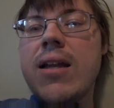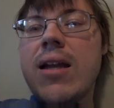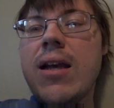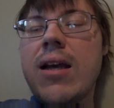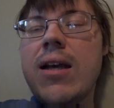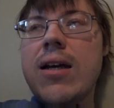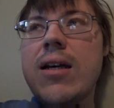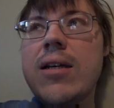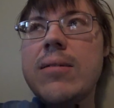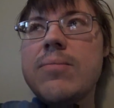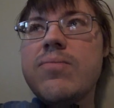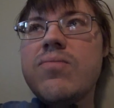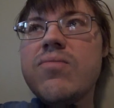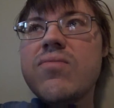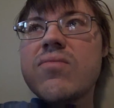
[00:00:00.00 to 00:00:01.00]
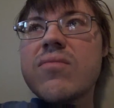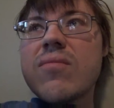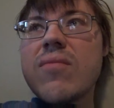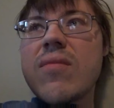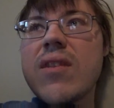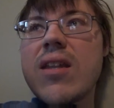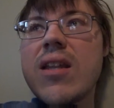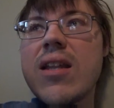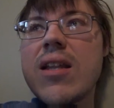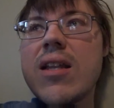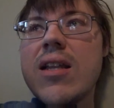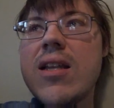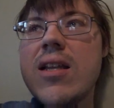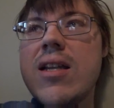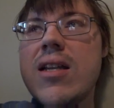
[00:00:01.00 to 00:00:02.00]
Um,
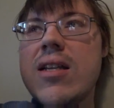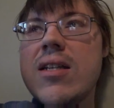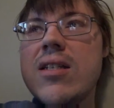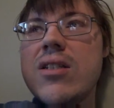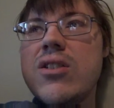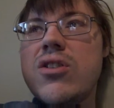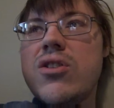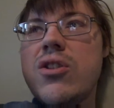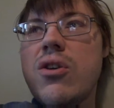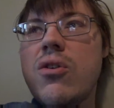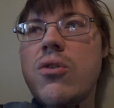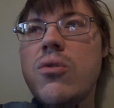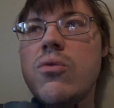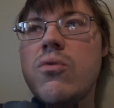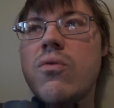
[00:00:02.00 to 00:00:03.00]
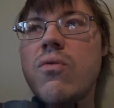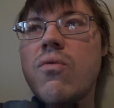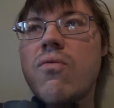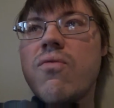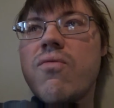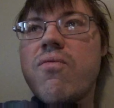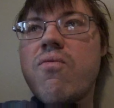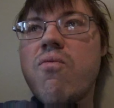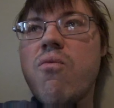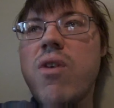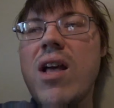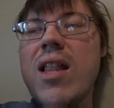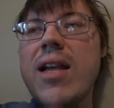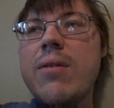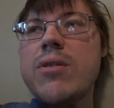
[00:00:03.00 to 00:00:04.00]
so
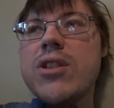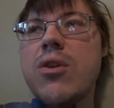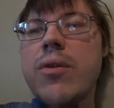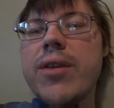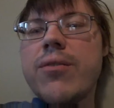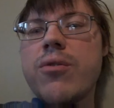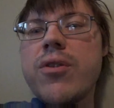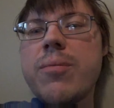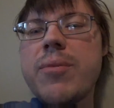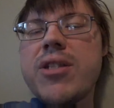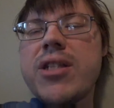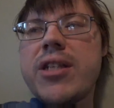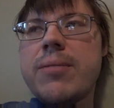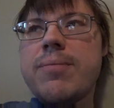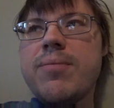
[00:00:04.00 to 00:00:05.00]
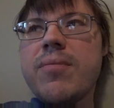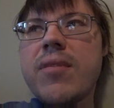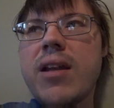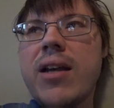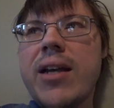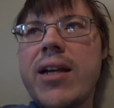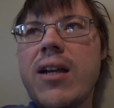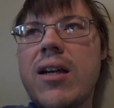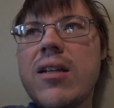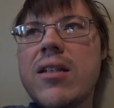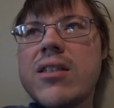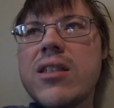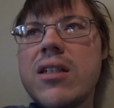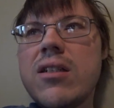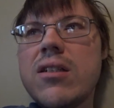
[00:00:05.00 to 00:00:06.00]
while I was going through the museum, I got
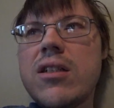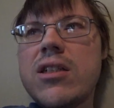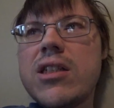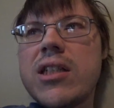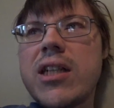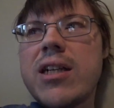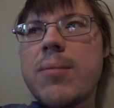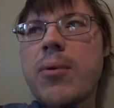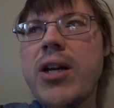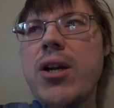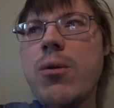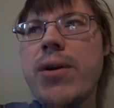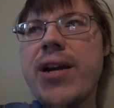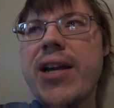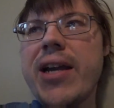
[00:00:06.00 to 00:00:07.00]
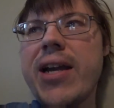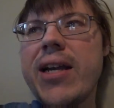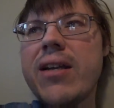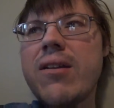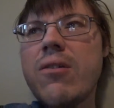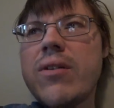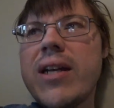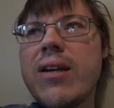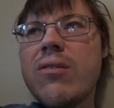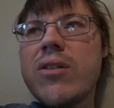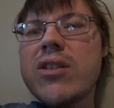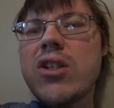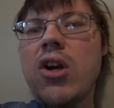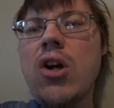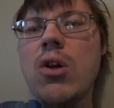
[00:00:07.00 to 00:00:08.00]
the sudden urge to kind of break away and go down
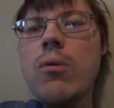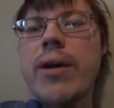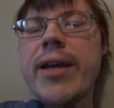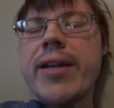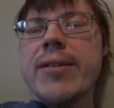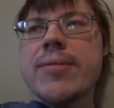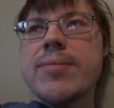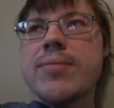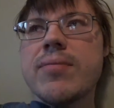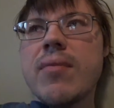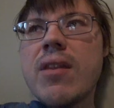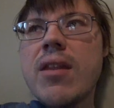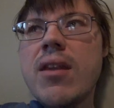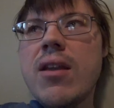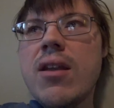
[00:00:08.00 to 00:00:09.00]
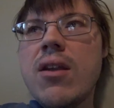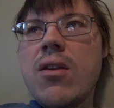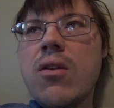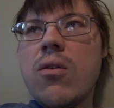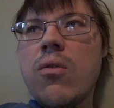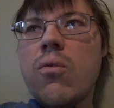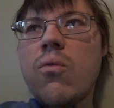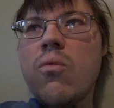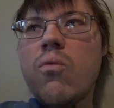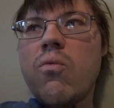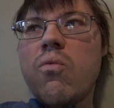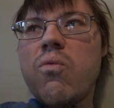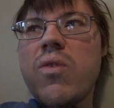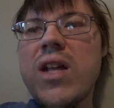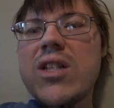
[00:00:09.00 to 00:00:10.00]
this hallway.
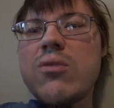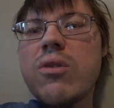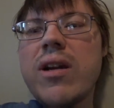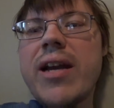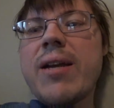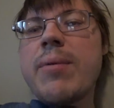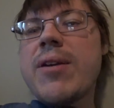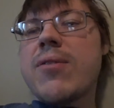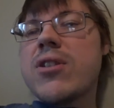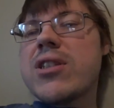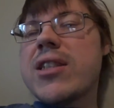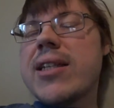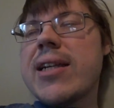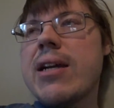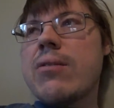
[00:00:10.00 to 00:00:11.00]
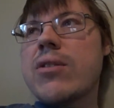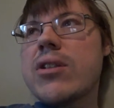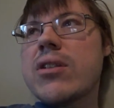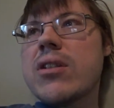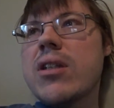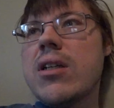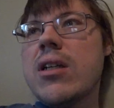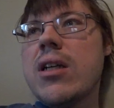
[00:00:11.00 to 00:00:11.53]
That's where I had my first encounter.